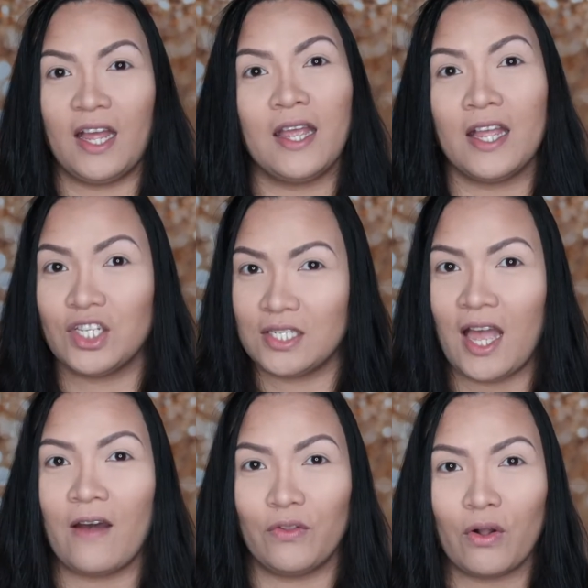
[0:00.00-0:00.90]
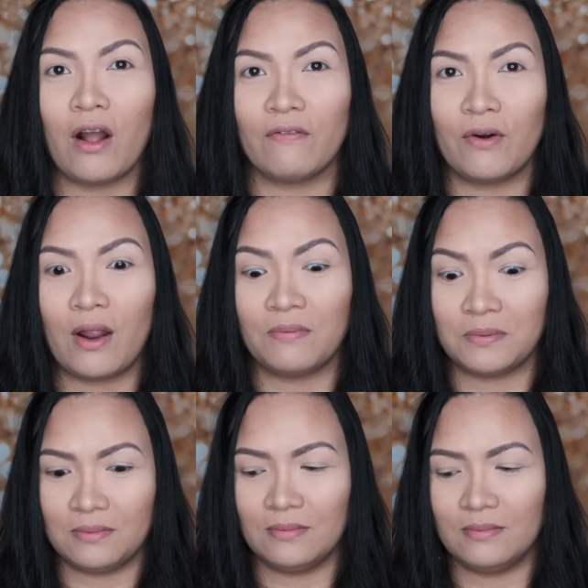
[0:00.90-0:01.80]
I just have to cover
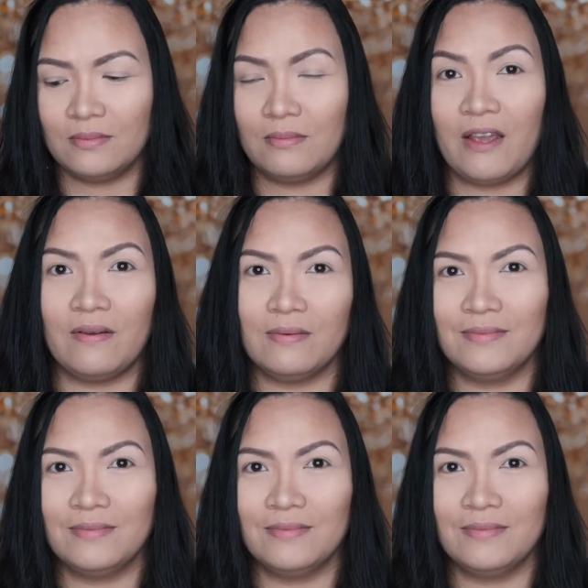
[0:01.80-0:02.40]
up my